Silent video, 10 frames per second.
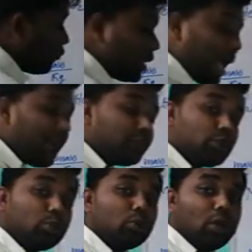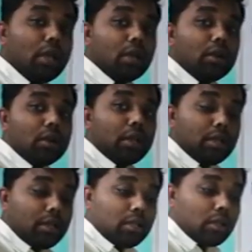we have to
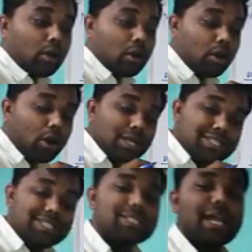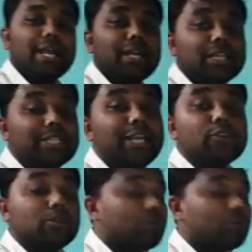understand that